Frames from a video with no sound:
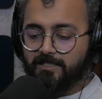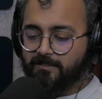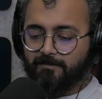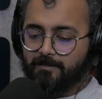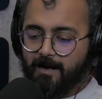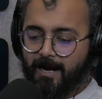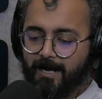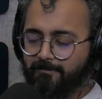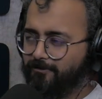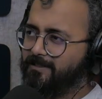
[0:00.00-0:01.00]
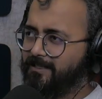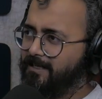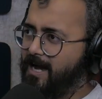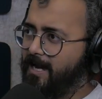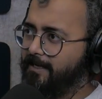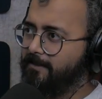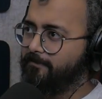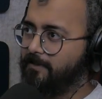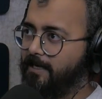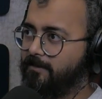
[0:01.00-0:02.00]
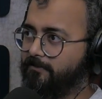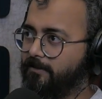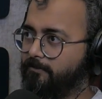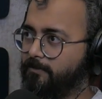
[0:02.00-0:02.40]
which I don't think I am that aware